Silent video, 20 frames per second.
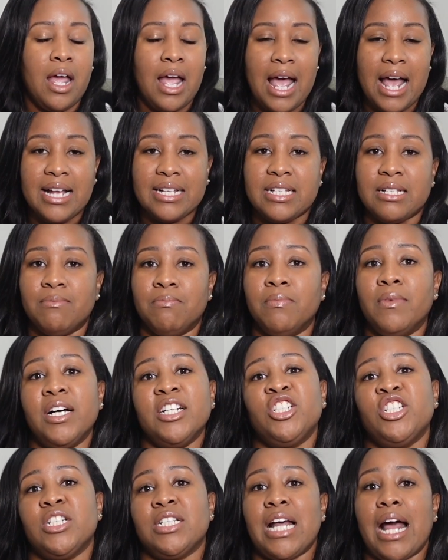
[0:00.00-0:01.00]
as
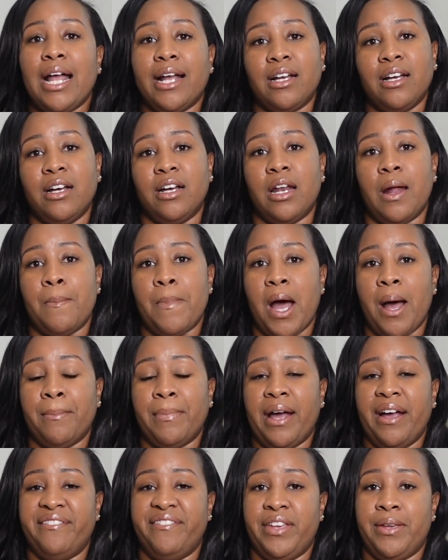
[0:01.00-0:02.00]
much as I could about
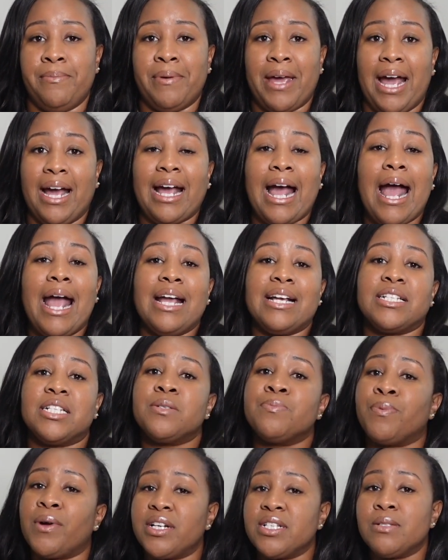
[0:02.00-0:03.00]
my Vbac. I
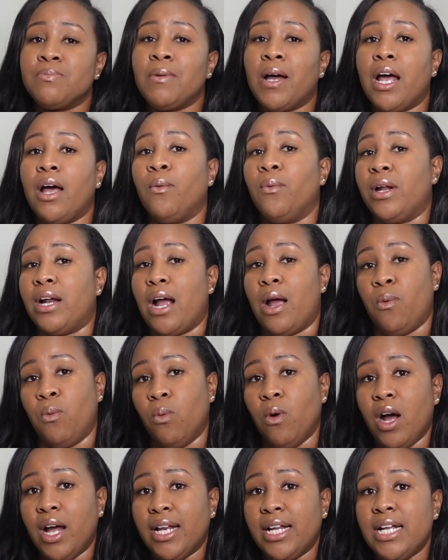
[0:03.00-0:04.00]
expressed what I
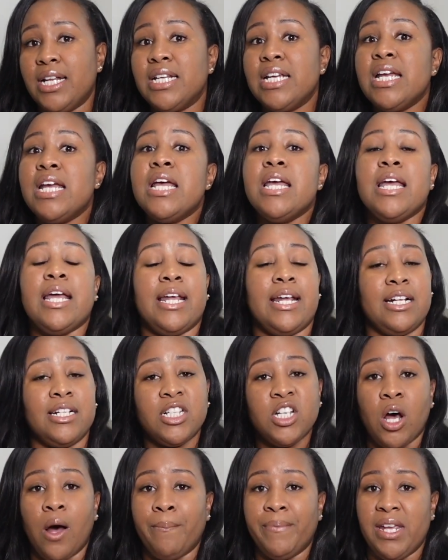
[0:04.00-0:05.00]
wanted. He
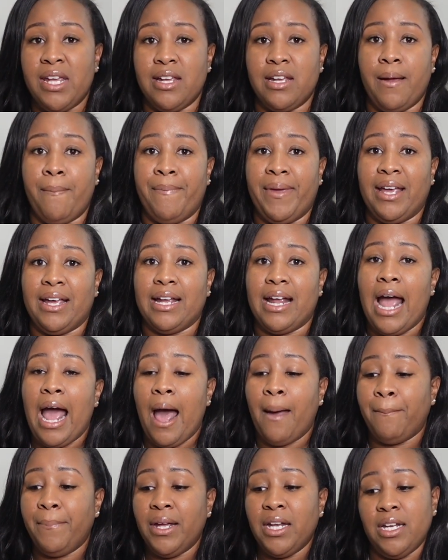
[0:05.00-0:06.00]
told me he could make it
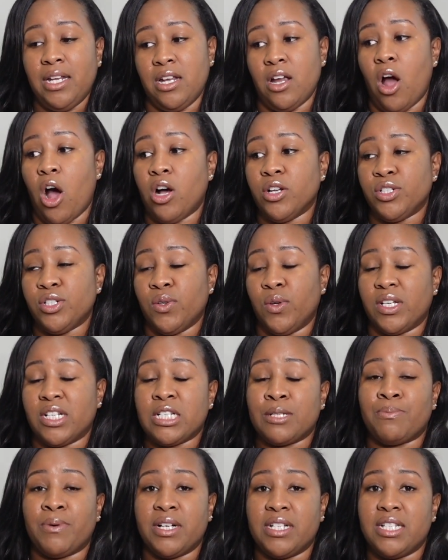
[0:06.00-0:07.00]
happen. He also
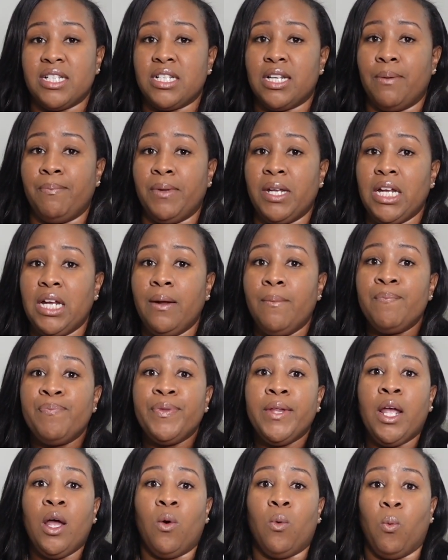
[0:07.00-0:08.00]
expressed to me
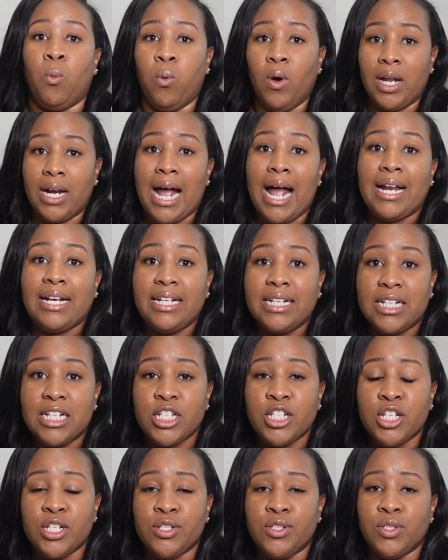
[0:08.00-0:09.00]
what I
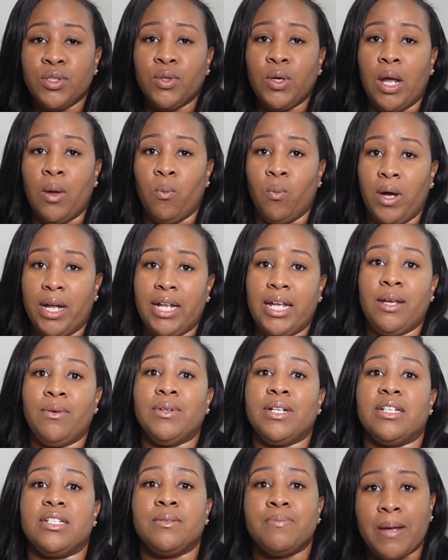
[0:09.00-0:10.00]
needed to do and what he
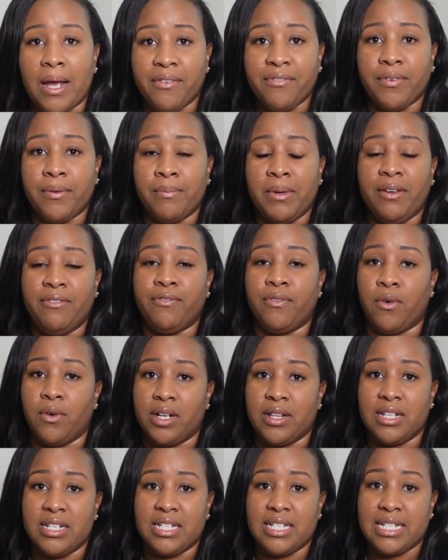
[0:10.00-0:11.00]
would expect for me
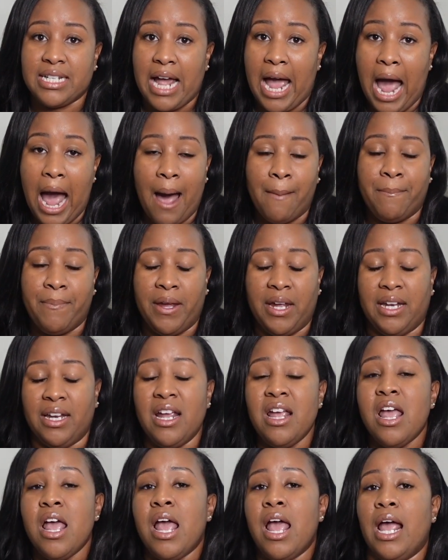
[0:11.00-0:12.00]
for this to happen.
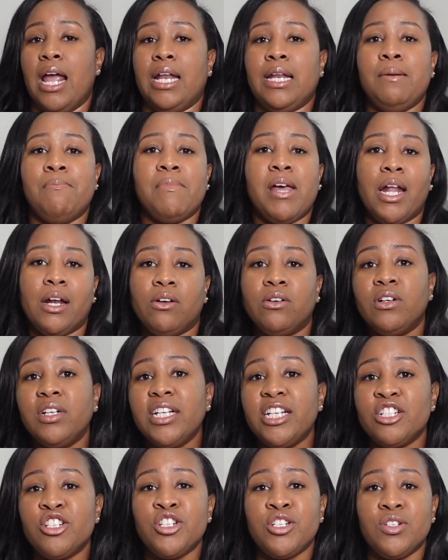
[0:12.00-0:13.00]
Any medical
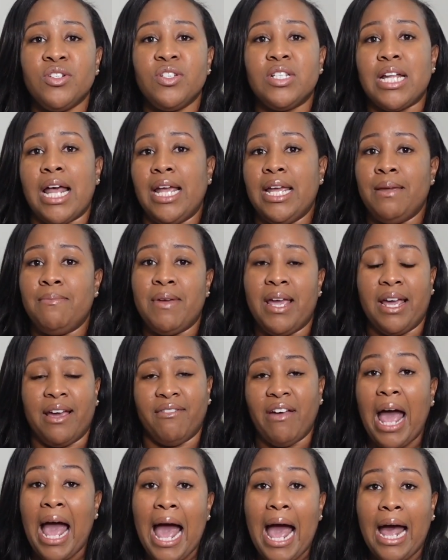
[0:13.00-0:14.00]
issues that he may
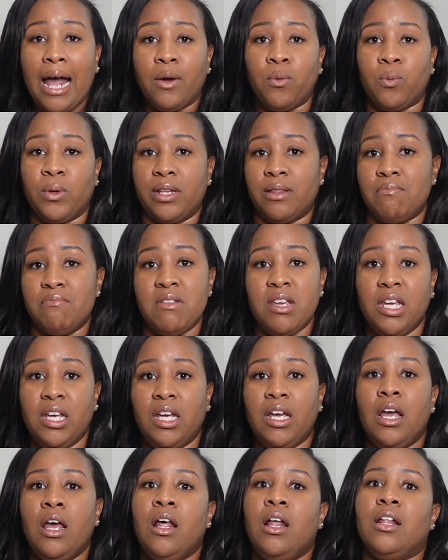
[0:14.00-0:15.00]
have had with
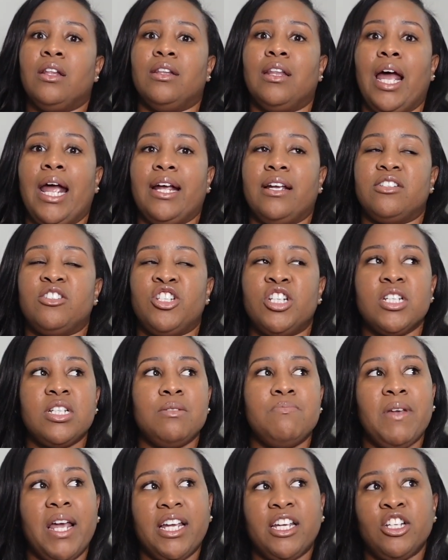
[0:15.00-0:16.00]
me, like
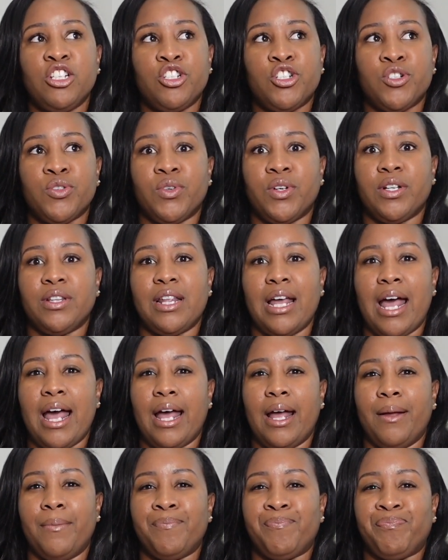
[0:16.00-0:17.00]
just making sure
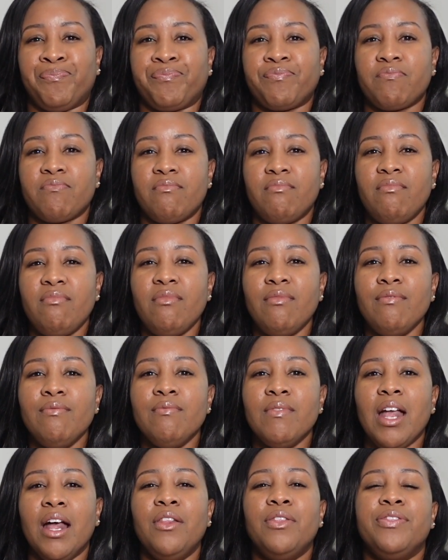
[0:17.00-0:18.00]
that
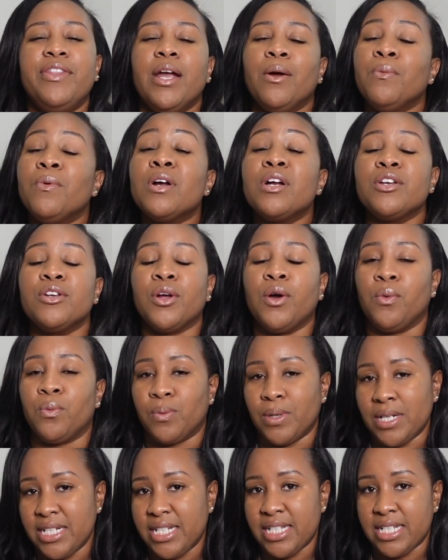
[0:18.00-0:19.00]
there were no
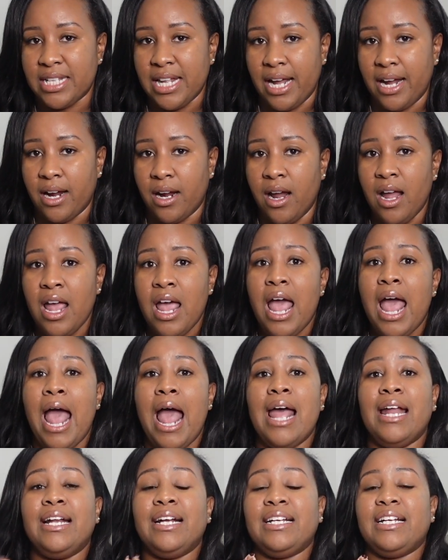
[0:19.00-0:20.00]
risks there.
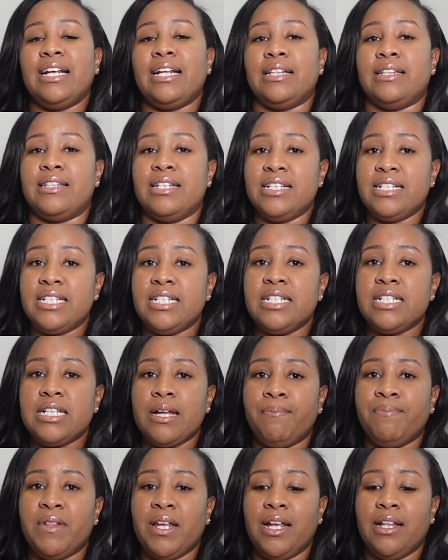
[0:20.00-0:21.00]
And again, this is
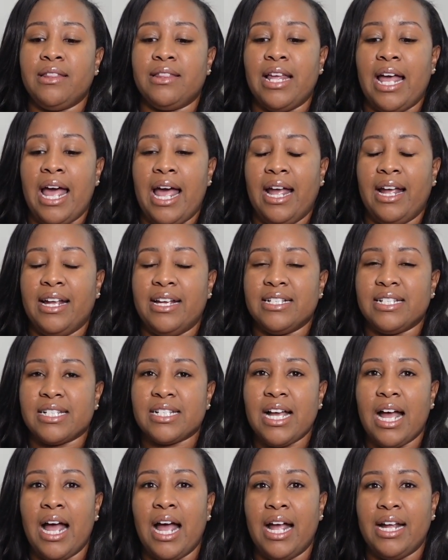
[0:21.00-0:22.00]
something that is
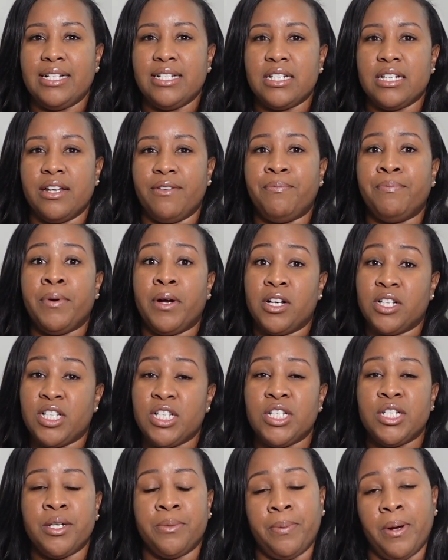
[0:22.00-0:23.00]
kind of
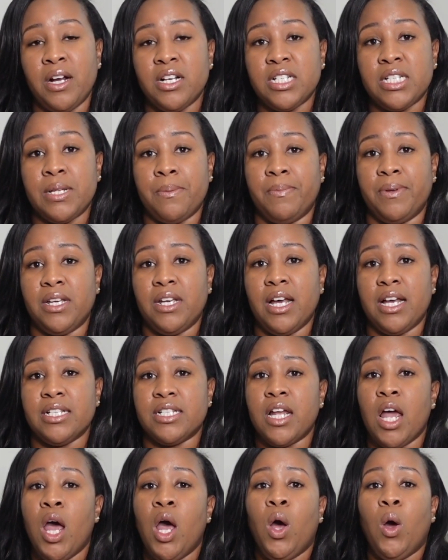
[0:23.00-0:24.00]
person to person,
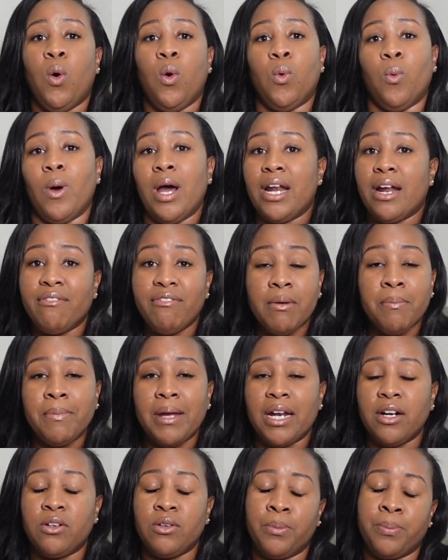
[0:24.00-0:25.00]
because whatever medical